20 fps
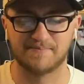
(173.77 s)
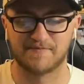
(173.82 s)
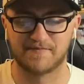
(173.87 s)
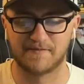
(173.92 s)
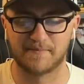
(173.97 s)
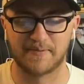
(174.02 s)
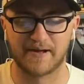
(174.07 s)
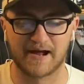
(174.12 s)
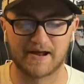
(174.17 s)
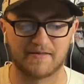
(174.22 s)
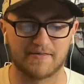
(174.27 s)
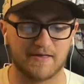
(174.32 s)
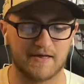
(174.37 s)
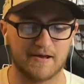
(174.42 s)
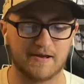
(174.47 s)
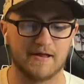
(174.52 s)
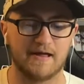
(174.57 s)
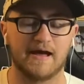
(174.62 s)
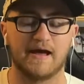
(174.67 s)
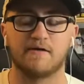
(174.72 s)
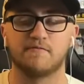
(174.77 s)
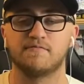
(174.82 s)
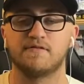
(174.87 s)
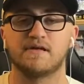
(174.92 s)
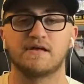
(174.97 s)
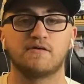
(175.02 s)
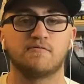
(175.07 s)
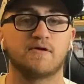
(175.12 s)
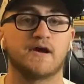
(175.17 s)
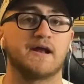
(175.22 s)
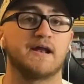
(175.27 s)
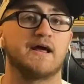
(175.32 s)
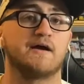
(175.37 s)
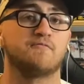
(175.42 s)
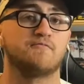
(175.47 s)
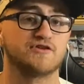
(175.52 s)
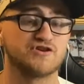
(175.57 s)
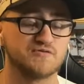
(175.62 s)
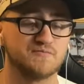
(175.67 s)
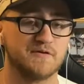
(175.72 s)
for back then that he ran at
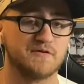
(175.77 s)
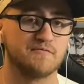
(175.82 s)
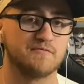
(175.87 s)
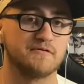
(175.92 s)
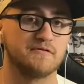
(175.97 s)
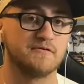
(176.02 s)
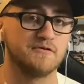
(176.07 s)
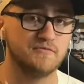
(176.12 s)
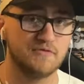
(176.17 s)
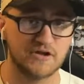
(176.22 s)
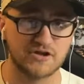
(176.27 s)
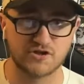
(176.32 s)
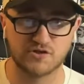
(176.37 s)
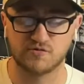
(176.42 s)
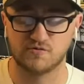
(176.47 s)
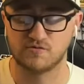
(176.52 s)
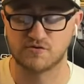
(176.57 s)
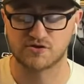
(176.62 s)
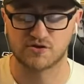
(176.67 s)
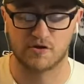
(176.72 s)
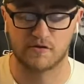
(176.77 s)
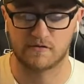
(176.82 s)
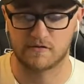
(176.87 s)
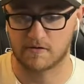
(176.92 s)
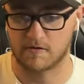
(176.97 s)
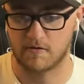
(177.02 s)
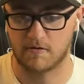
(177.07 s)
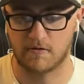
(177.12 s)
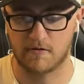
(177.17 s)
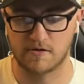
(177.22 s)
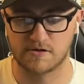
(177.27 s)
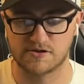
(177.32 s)
Richmond with Looney Tunes on the car.